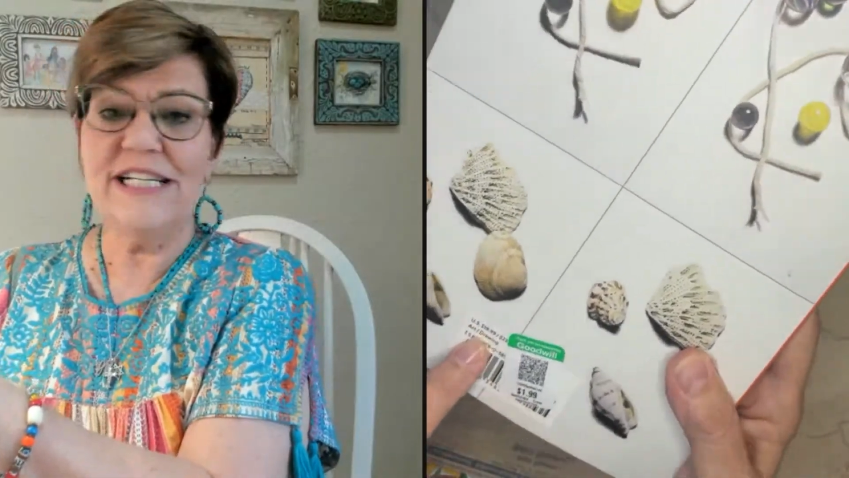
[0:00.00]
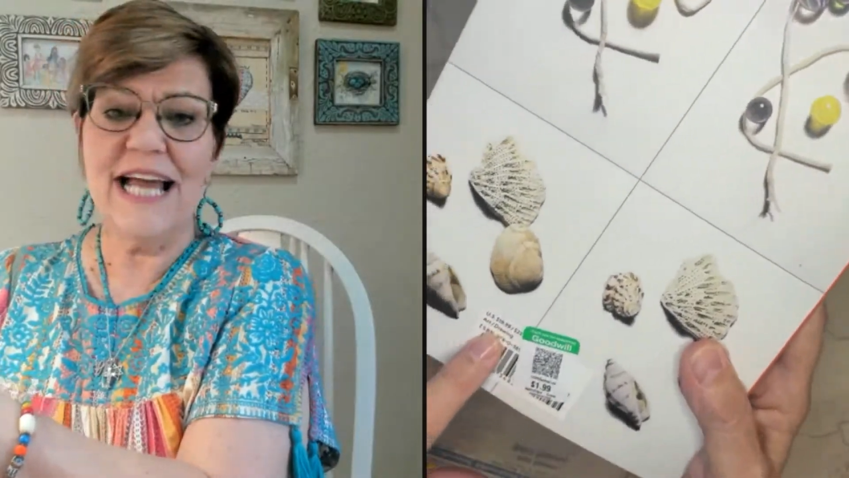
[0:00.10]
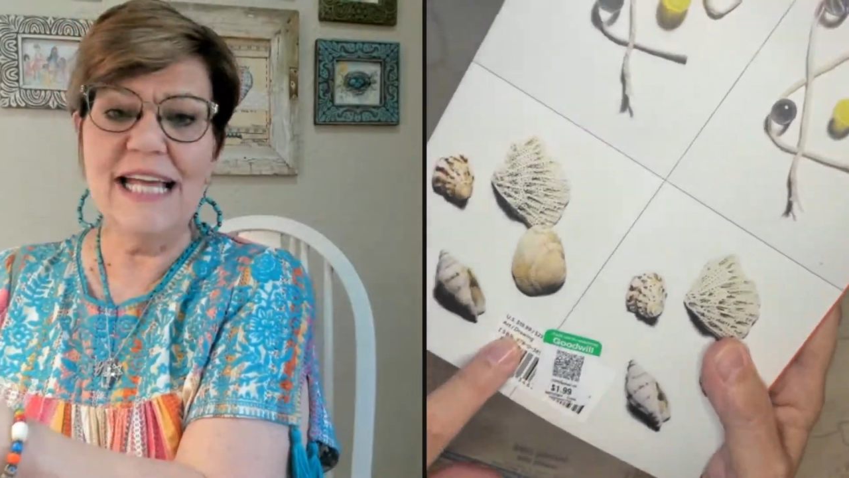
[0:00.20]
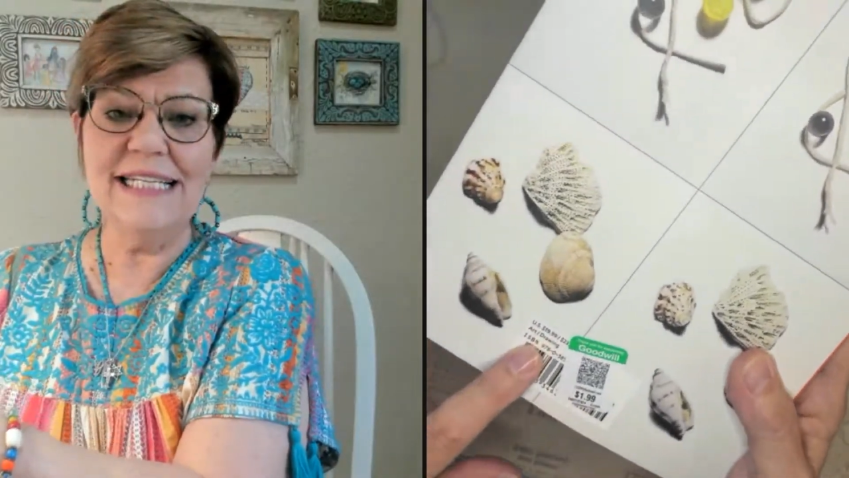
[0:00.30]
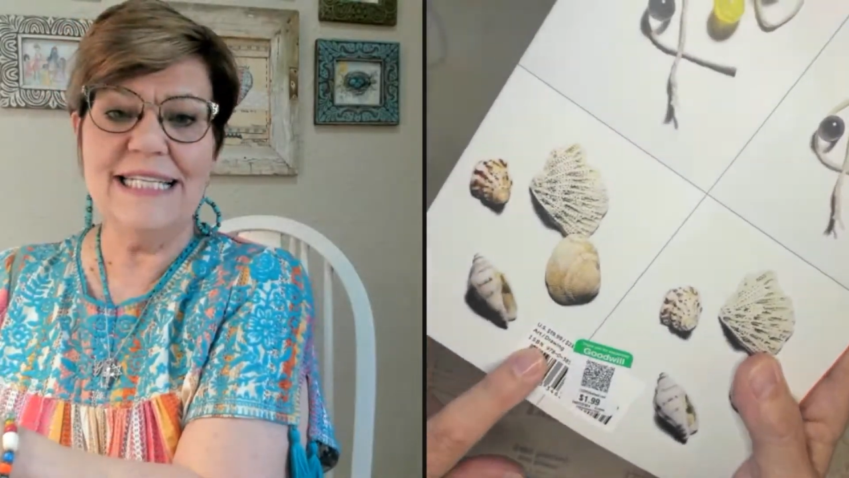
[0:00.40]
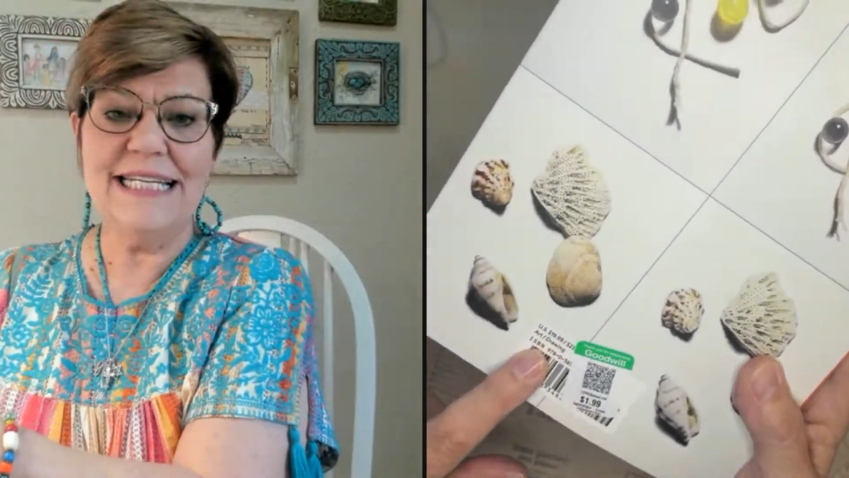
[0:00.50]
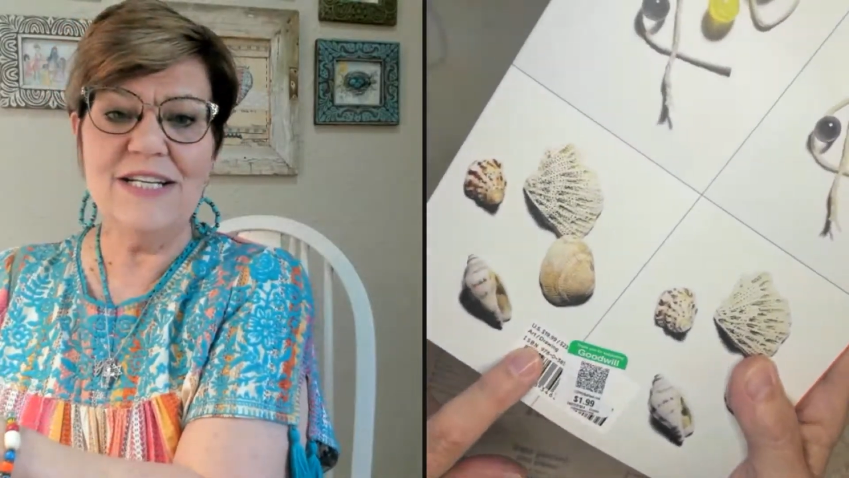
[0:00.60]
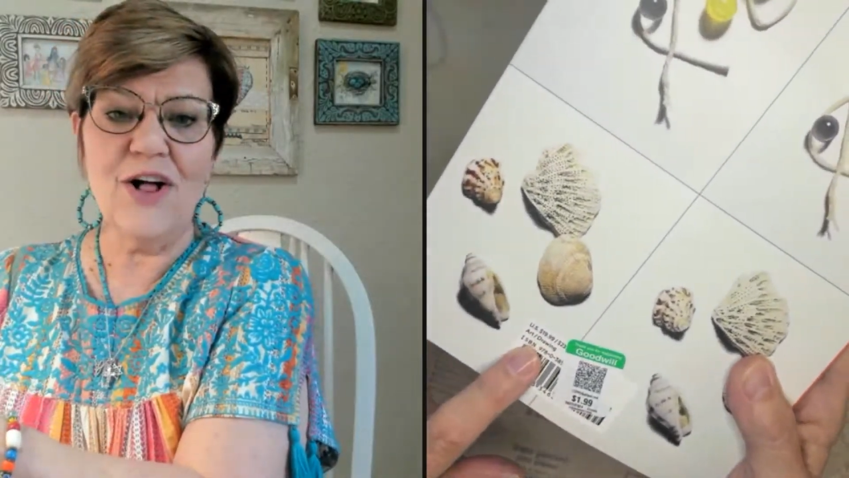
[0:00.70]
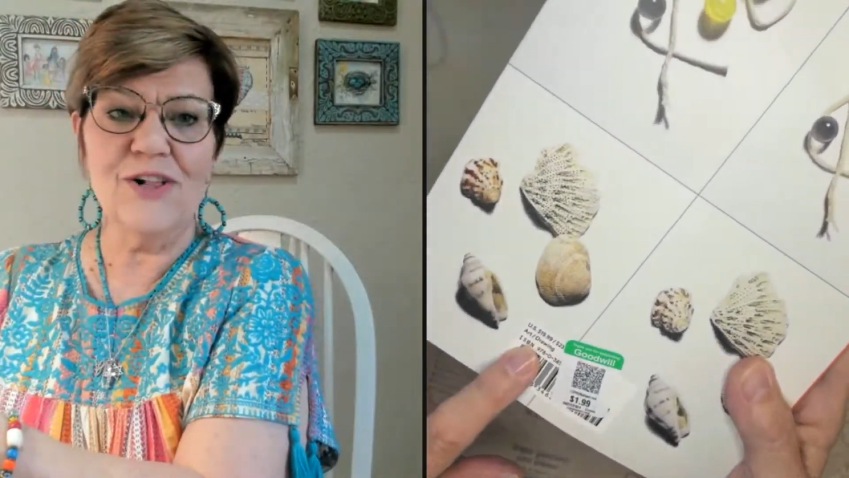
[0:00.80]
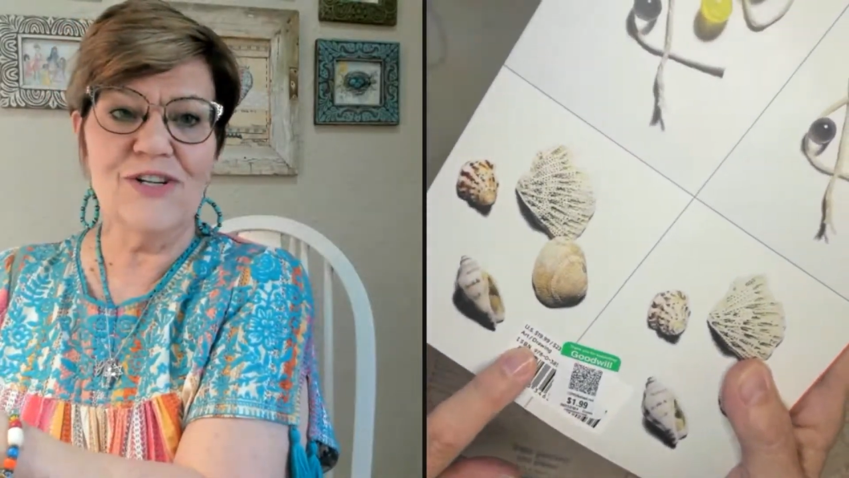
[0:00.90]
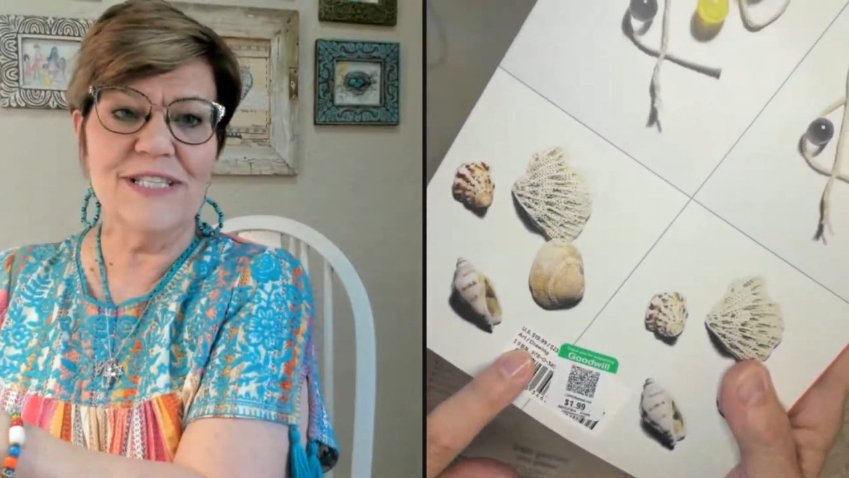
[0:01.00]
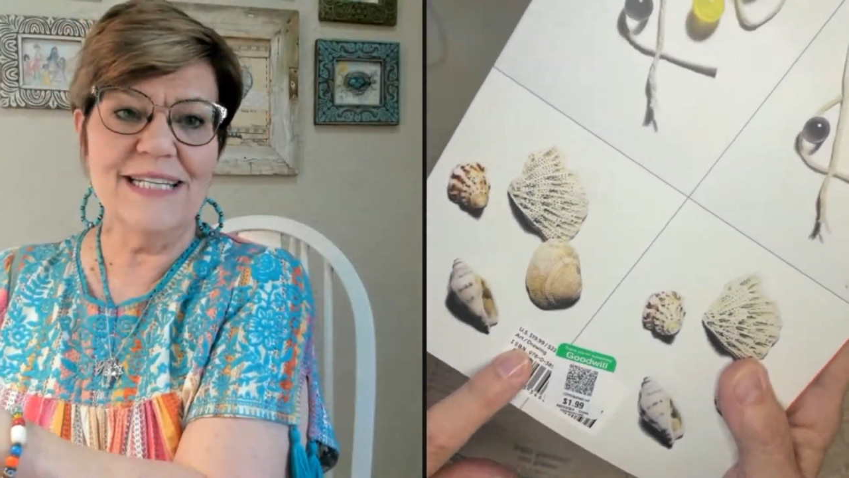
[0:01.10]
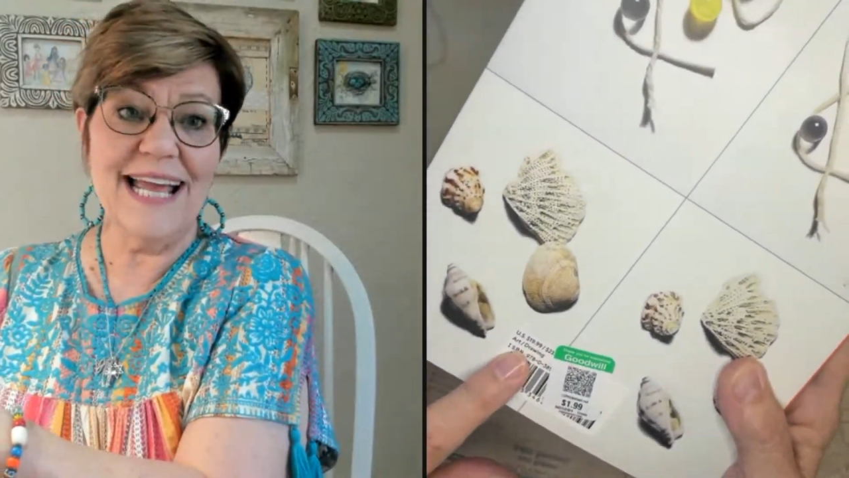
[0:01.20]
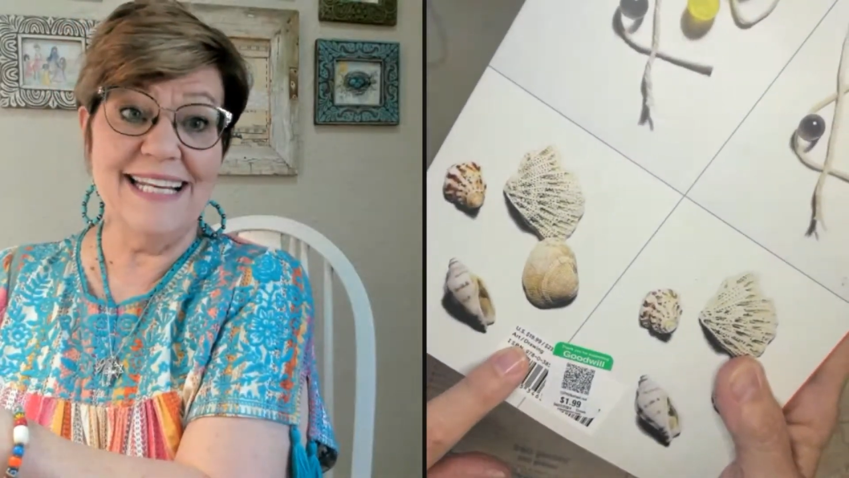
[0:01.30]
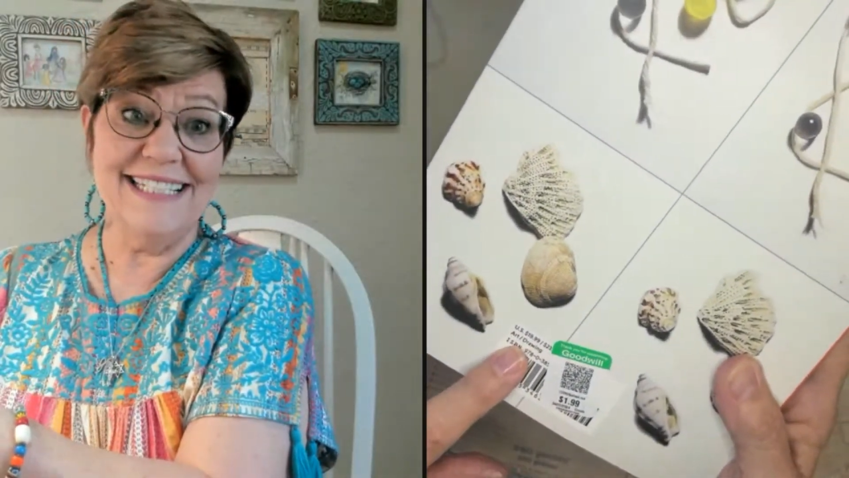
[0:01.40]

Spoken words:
$19 and